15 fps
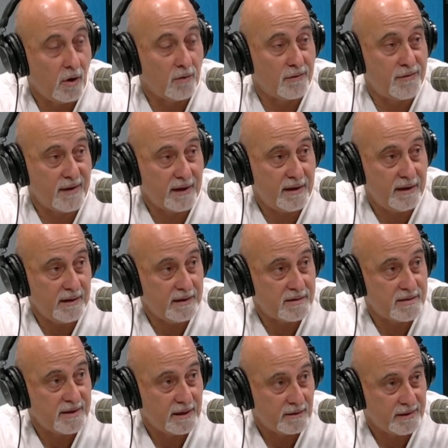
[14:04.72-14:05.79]
think he is
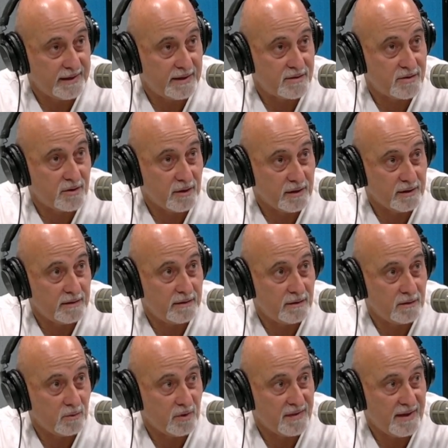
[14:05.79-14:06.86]
nearly as good
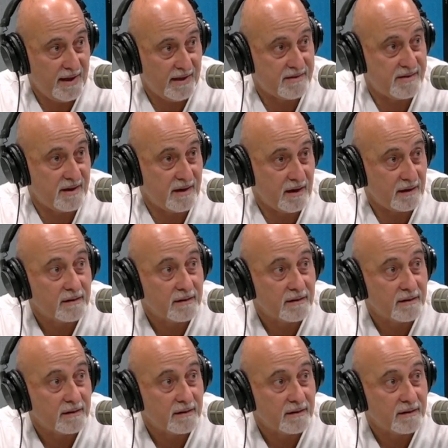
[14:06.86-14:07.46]
with a headset on.